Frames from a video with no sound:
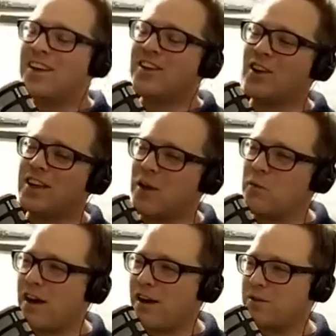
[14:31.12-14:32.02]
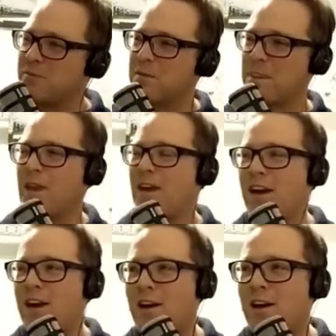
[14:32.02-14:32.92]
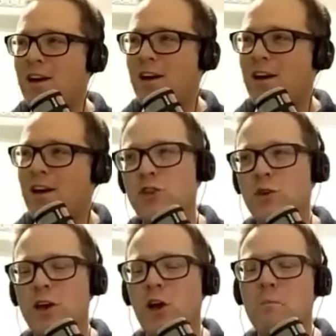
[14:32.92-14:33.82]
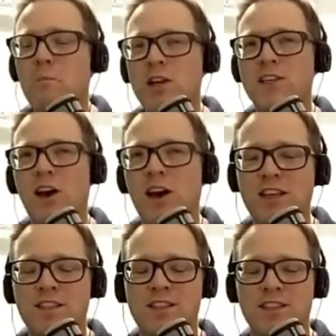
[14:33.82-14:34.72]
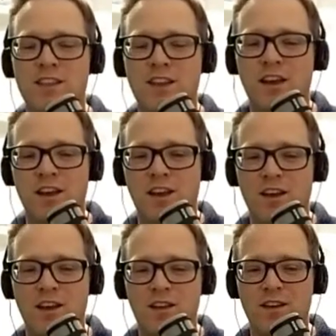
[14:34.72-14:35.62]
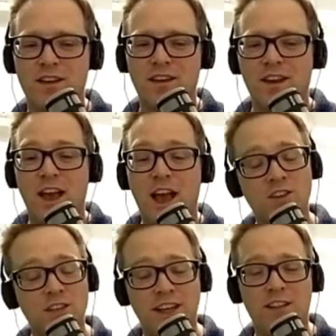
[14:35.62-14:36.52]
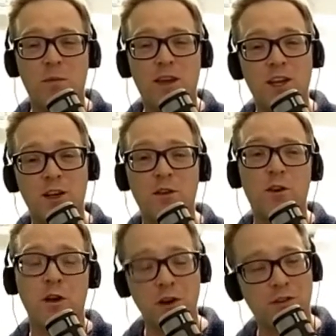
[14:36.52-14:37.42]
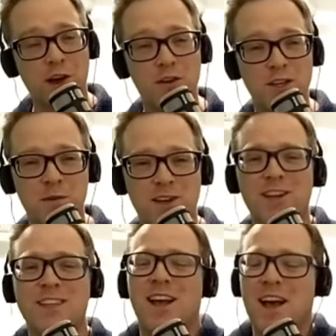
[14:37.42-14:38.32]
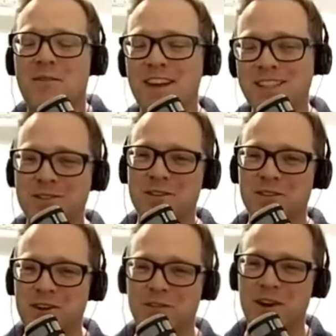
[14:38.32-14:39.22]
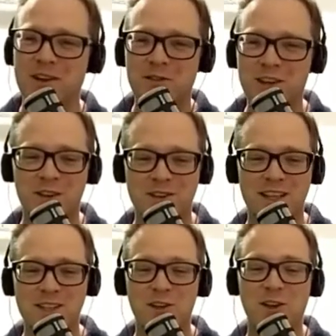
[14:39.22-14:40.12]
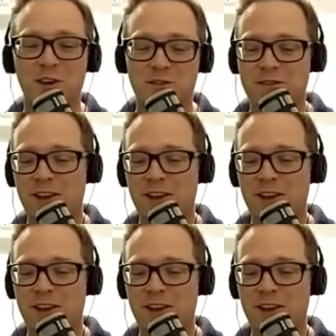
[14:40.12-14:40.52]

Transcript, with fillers: Not yet. Well, uh, so on YouTube, I got monetized uh, actually at the beginning of the coronavirus because I made some coronavirus videos and they took off